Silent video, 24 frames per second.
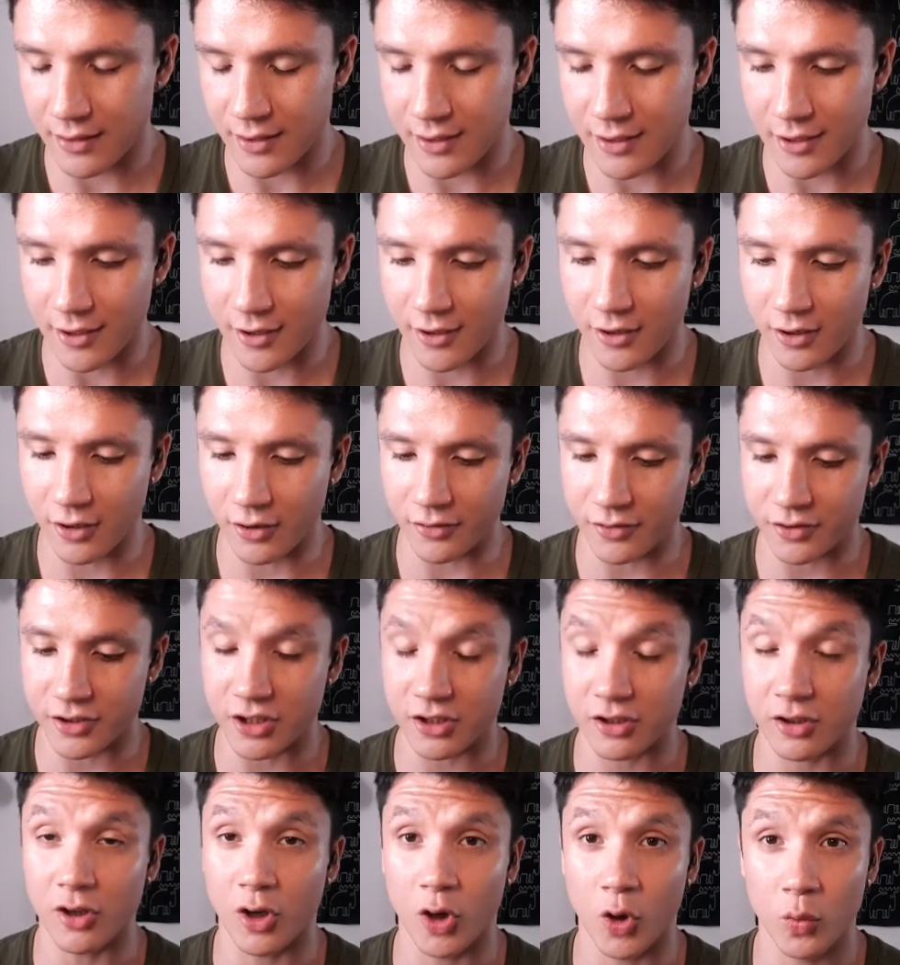No, so
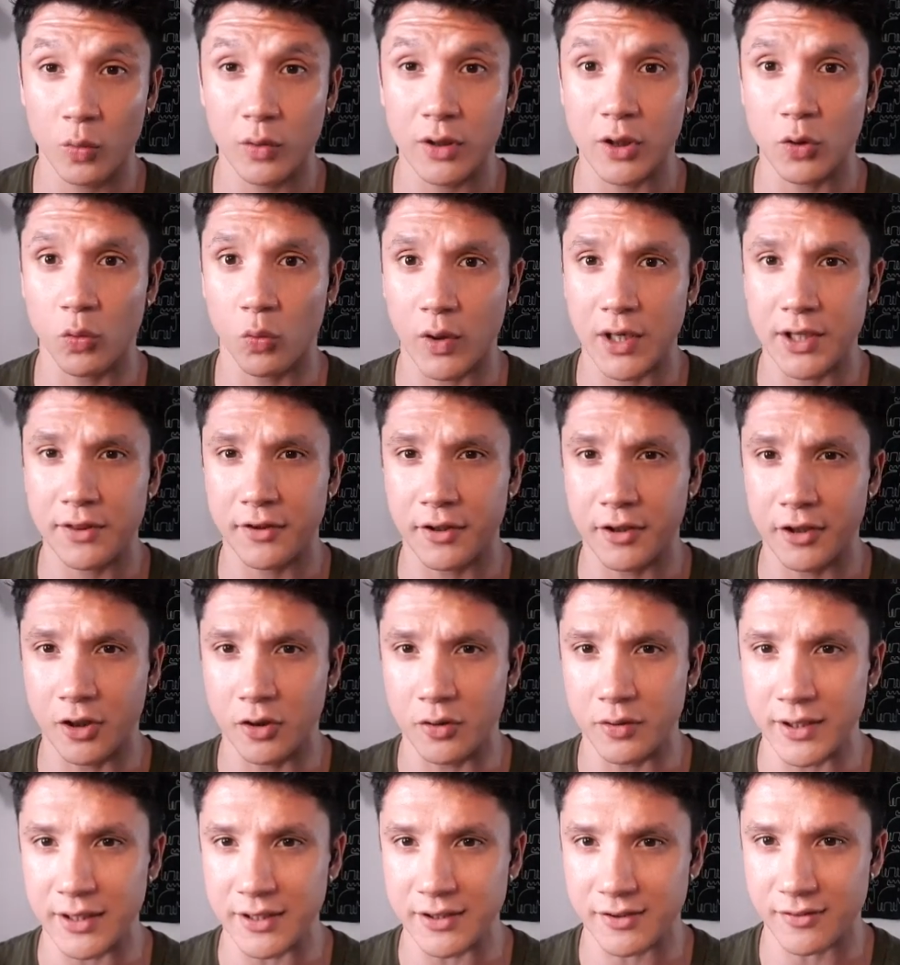you can only win the
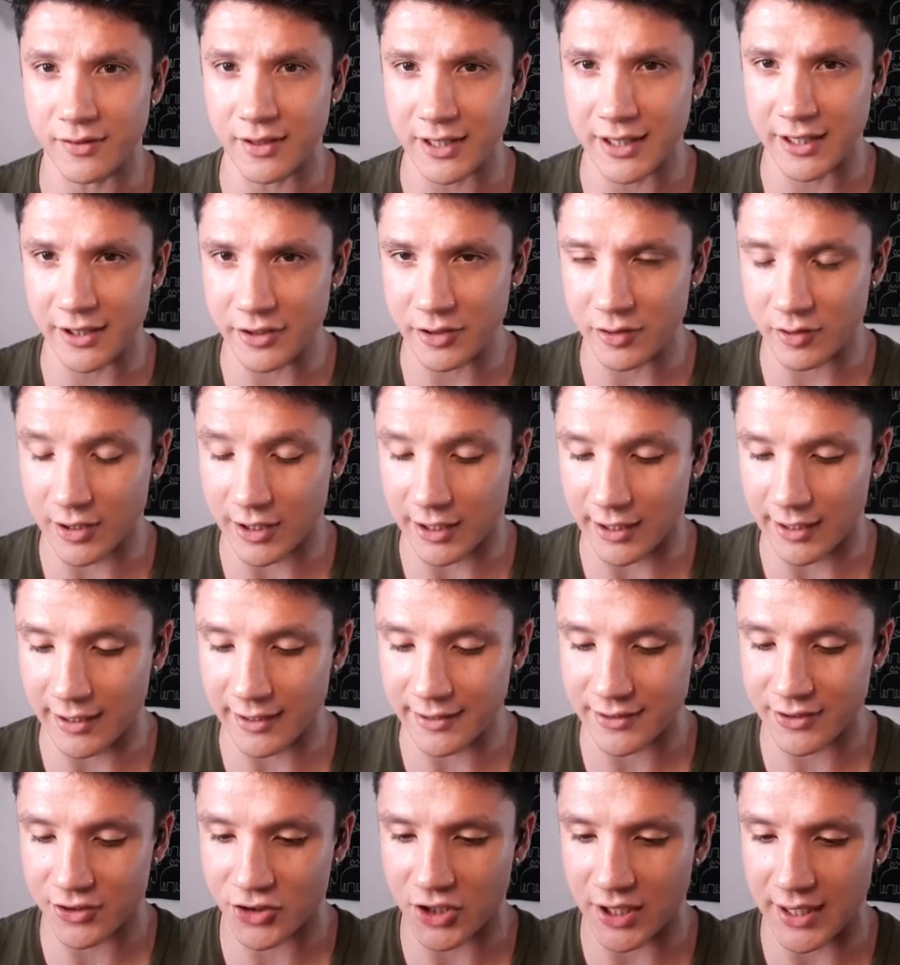Nodens right now. You
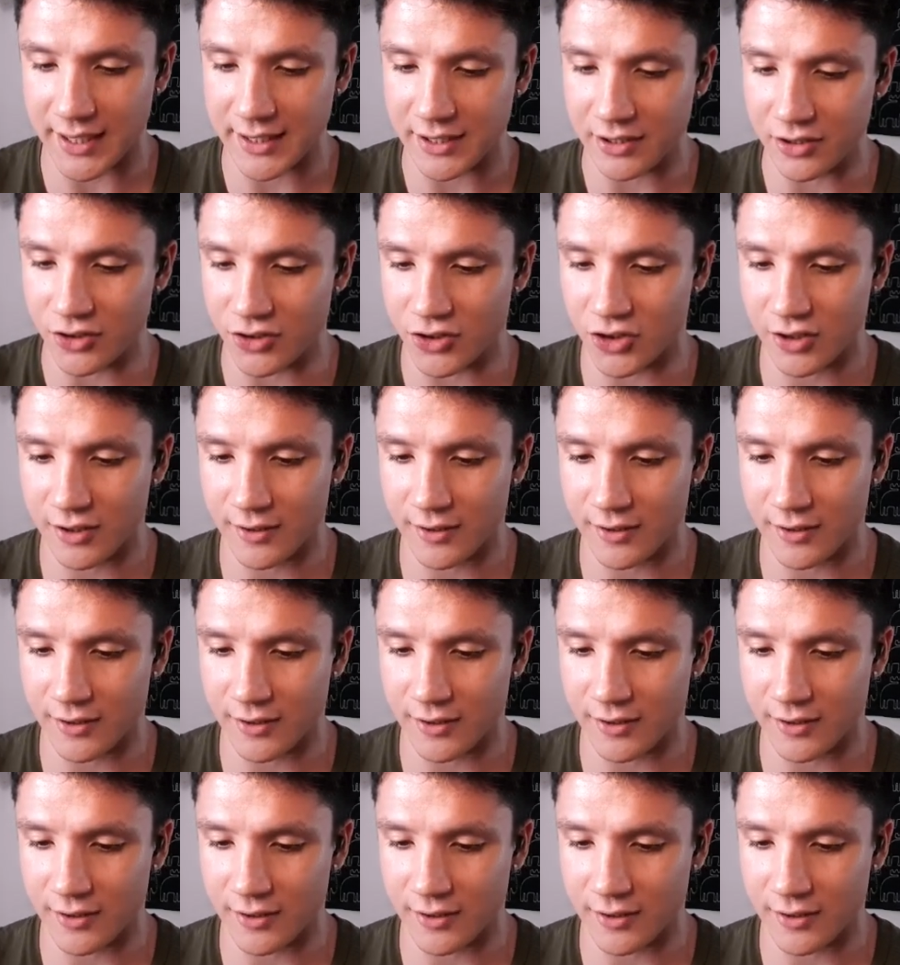can't change